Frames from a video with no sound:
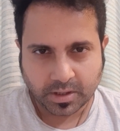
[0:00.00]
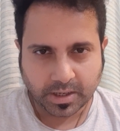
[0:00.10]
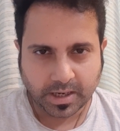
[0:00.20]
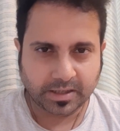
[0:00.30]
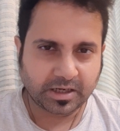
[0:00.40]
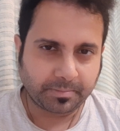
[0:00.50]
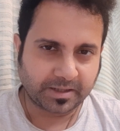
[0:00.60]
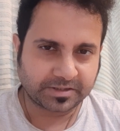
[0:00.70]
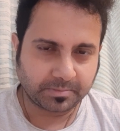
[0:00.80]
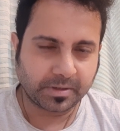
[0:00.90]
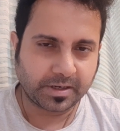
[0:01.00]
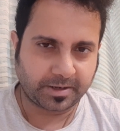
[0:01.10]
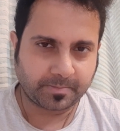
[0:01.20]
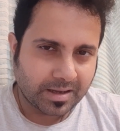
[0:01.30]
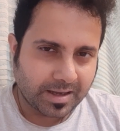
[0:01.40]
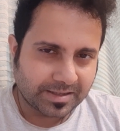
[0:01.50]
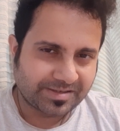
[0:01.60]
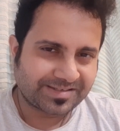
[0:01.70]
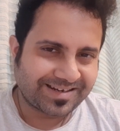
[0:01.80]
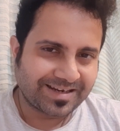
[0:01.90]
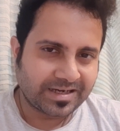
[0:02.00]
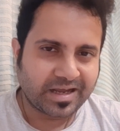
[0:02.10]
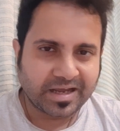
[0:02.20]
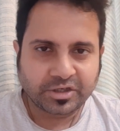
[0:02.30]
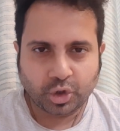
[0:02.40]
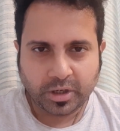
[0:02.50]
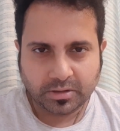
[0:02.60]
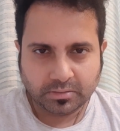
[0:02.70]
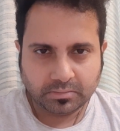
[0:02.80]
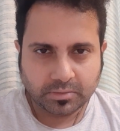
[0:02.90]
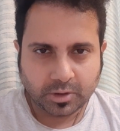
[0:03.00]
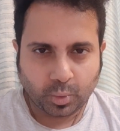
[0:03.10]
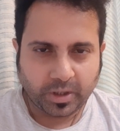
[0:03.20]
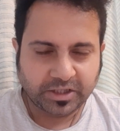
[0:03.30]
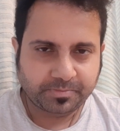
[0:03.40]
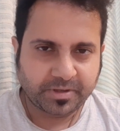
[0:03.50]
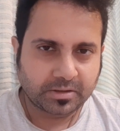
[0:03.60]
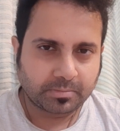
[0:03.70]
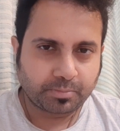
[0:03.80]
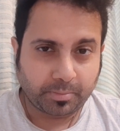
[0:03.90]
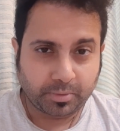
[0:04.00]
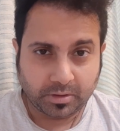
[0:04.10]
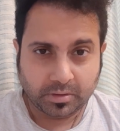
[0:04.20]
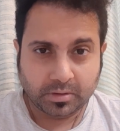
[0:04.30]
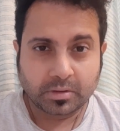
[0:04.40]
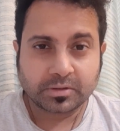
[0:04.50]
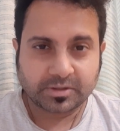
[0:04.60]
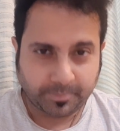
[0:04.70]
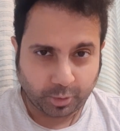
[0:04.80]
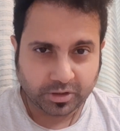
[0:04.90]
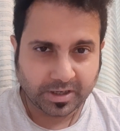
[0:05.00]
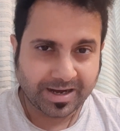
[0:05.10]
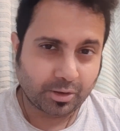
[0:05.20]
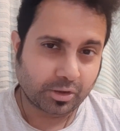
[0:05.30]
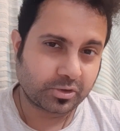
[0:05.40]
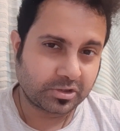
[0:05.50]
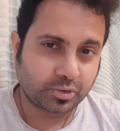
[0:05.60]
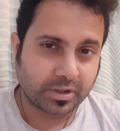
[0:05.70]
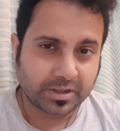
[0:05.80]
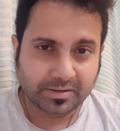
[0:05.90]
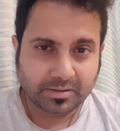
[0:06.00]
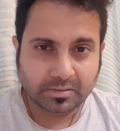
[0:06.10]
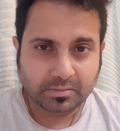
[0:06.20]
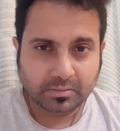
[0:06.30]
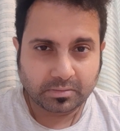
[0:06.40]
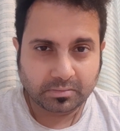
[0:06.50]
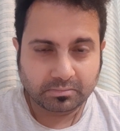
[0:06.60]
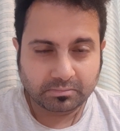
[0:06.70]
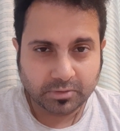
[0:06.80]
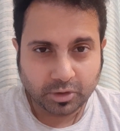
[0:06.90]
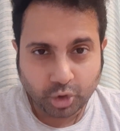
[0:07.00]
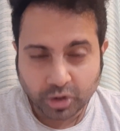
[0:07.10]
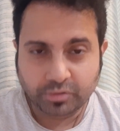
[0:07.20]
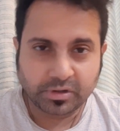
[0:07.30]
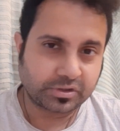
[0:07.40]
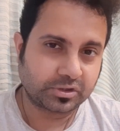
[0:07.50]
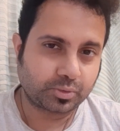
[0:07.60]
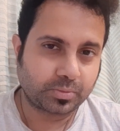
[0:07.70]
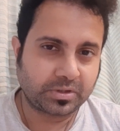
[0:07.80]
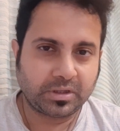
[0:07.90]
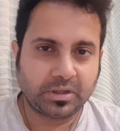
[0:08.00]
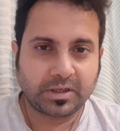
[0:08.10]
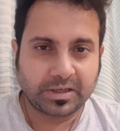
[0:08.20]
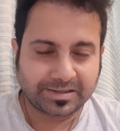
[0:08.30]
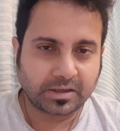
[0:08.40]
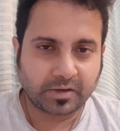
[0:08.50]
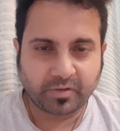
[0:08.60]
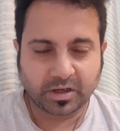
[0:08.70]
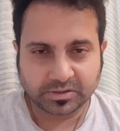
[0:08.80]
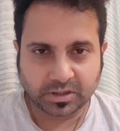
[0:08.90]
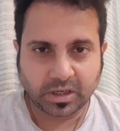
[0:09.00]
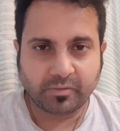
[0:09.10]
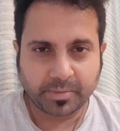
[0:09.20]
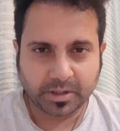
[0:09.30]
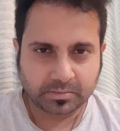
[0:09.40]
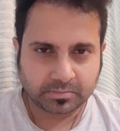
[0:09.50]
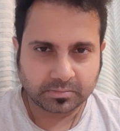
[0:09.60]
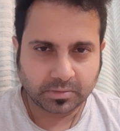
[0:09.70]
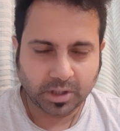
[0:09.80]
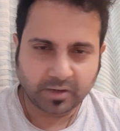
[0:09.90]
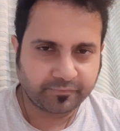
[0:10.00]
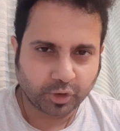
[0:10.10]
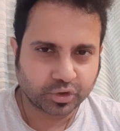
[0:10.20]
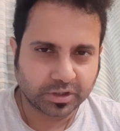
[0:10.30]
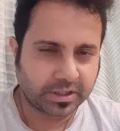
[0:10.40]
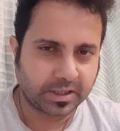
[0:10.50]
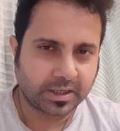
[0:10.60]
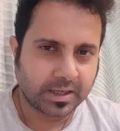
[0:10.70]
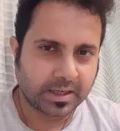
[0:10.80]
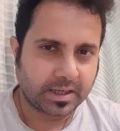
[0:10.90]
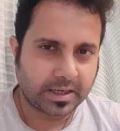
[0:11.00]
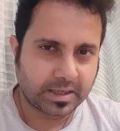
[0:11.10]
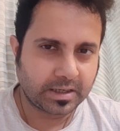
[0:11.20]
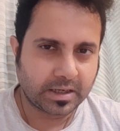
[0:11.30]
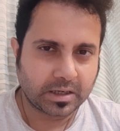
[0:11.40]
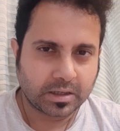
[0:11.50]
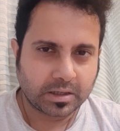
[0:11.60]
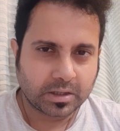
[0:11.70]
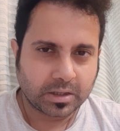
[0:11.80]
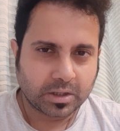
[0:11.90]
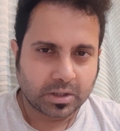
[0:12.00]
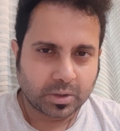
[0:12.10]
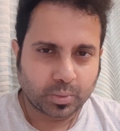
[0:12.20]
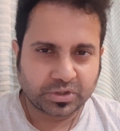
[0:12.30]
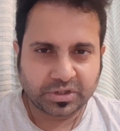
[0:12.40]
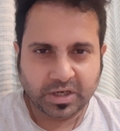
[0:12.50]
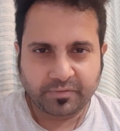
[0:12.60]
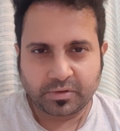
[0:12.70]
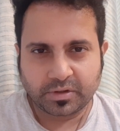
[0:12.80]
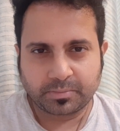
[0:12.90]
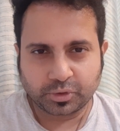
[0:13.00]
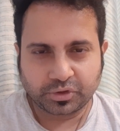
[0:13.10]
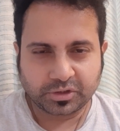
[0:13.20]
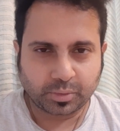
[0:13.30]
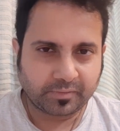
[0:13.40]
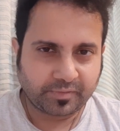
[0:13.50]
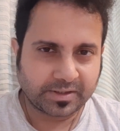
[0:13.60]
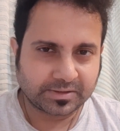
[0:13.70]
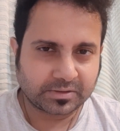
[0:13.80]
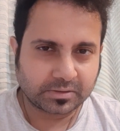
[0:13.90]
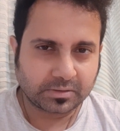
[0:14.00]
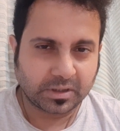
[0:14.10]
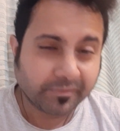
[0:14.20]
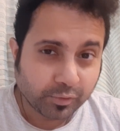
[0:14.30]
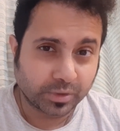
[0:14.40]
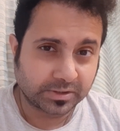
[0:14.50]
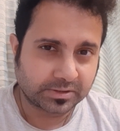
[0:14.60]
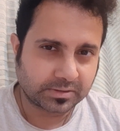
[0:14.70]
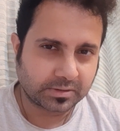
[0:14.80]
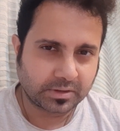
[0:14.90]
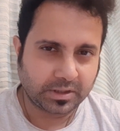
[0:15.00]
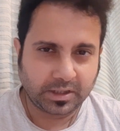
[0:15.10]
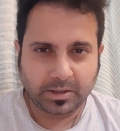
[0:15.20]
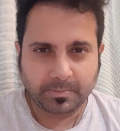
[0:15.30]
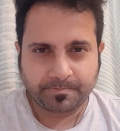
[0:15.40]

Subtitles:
and capacity building. As a result, India enjoyed widespread popular support and also enjoyed good relations with the elected Afghanistan government. Unfortunately, India was never in a position to influence the